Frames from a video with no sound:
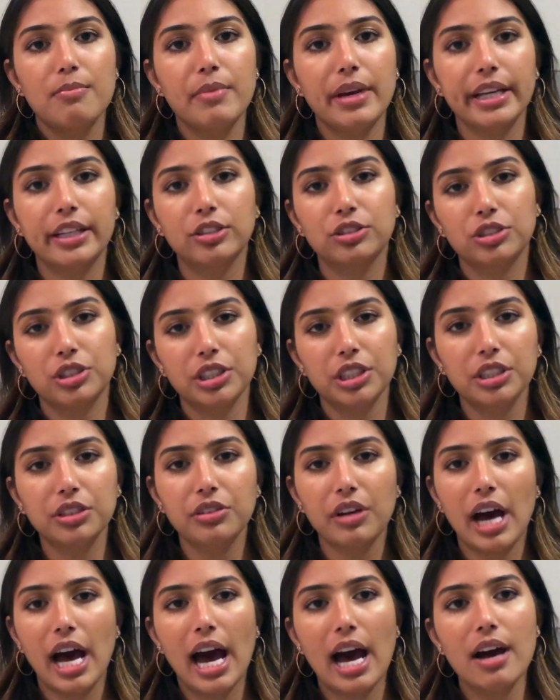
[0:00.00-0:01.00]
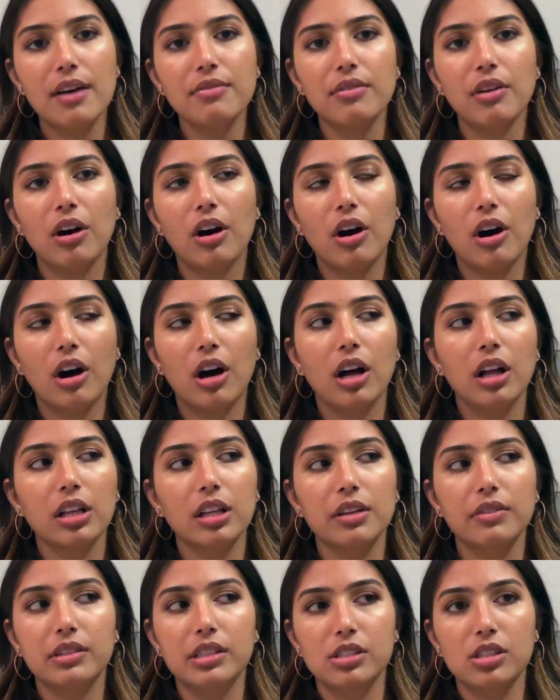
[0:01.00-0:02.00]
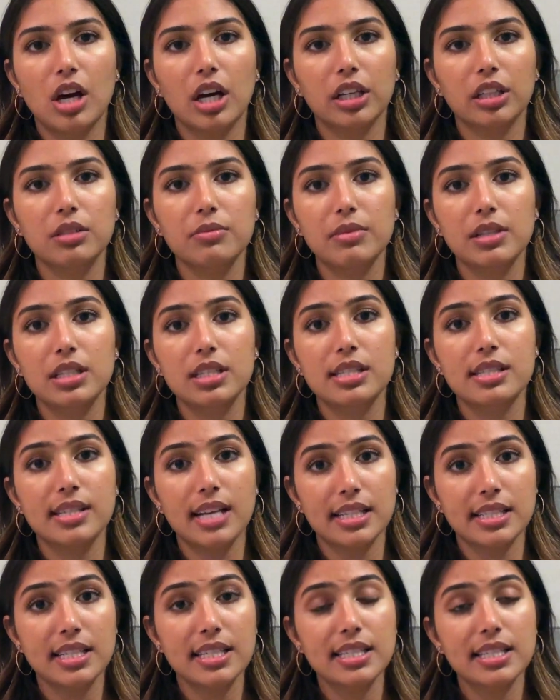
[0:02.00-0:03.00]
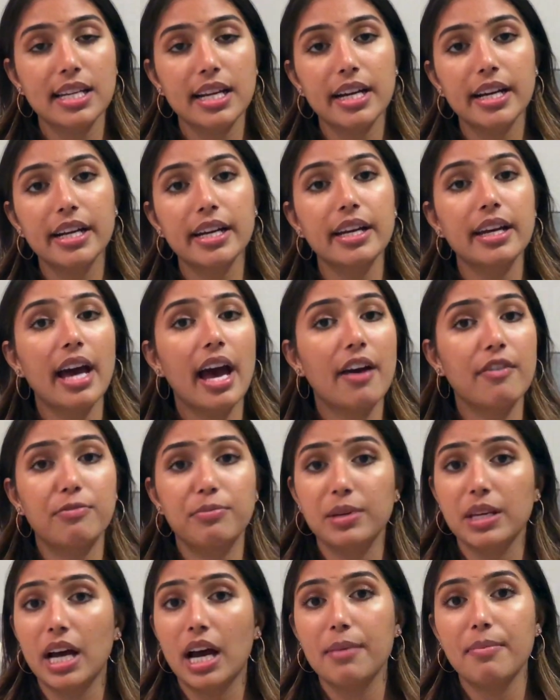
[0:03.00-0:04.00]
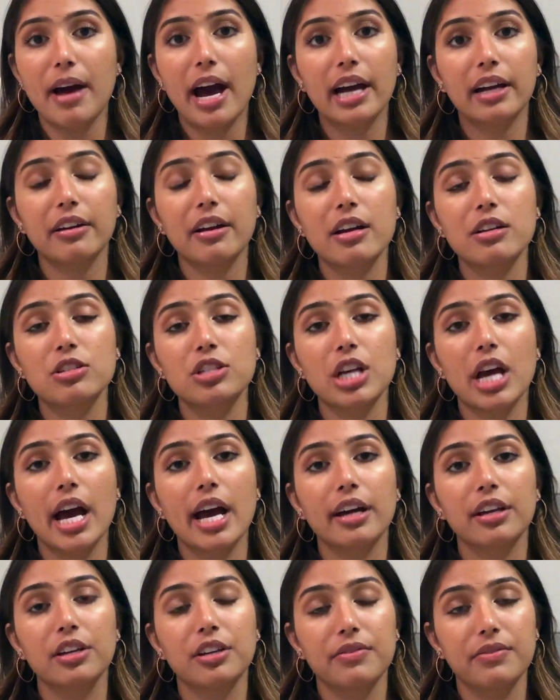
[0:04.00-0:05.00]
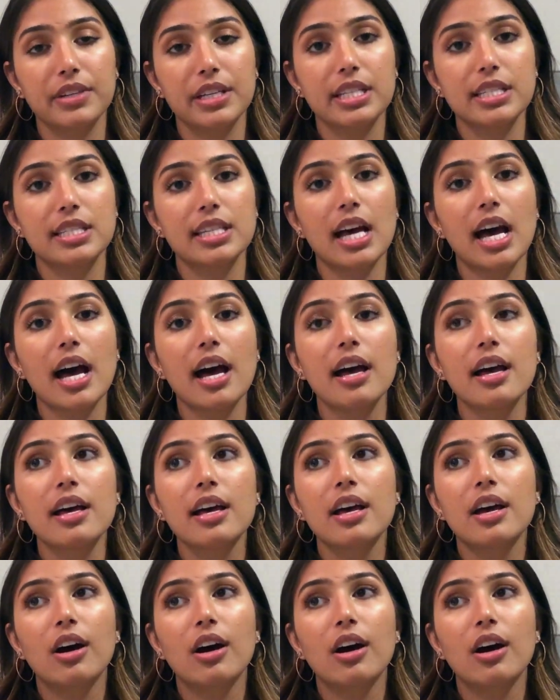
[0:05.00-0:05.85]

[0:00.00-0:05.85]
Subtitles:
make sure you have all of the documents necessary, FBI background check, your visa,